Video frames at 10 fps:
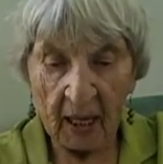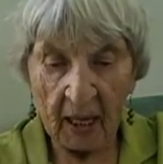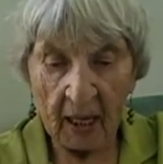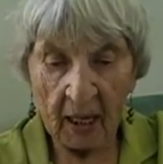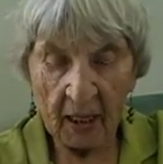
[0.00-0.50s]

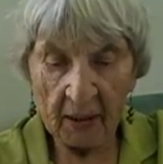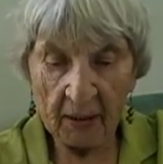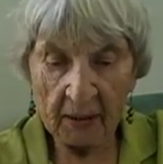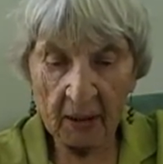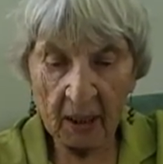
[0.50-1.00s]

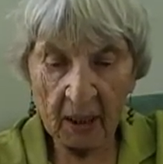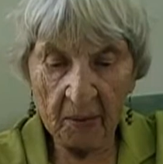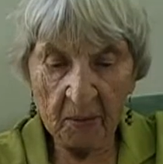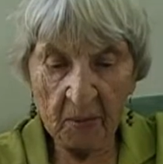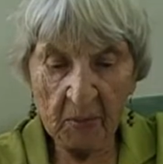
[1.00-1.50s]
I
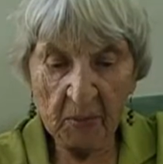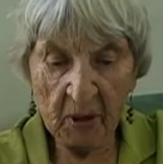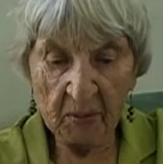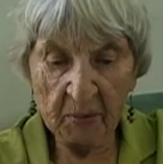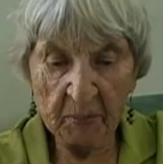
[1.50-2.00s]
remember
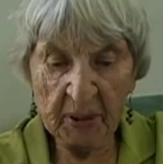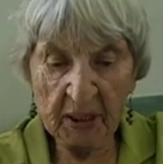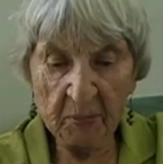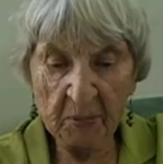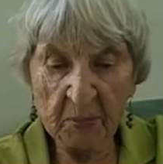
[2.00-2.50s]
I would pick
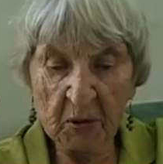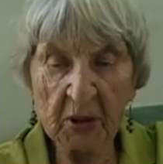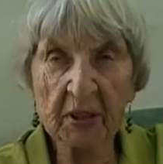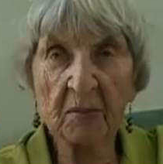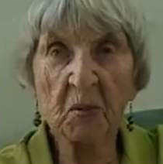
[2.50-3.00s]
up a book
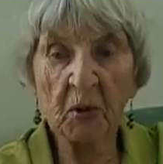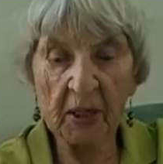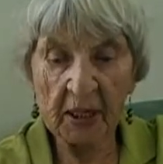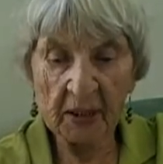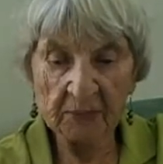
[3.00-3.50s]
in the
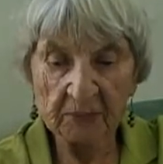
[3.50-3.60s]
morning,